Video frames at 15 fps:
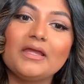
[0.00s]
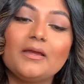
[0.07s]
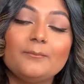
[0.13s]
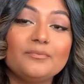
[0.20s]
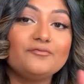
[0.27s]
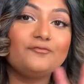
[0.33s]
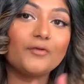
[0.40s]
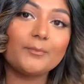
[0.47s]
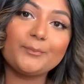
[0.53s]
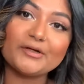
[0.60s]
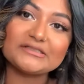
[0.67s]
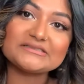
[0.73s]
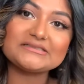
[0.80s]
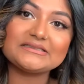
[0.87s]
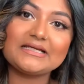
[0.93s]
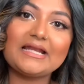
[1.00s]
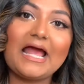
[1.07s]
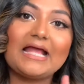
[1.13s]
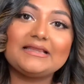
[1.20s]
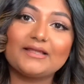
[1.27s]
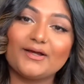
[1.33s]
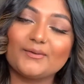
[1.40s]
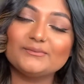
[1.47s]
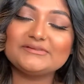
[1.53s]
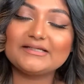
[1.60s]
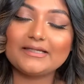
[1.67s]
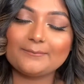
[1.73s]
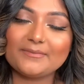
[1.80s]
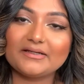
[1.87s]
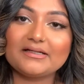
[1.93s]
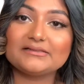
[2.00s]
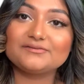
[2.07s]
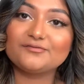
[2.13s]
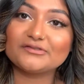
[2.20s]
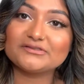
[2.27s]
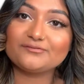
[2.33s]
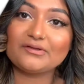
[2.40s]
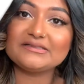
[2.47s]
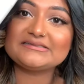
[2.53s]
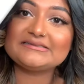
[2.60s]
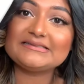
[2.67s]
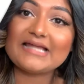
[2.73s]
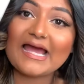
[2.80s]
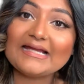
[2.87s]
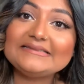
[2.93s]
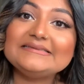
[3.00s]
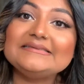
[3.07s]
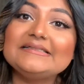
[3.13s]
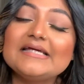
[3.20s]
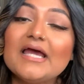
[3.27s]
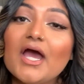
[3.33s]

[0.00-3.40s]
before purchasing it, I thought it was a gimmick, because first of all, it's $95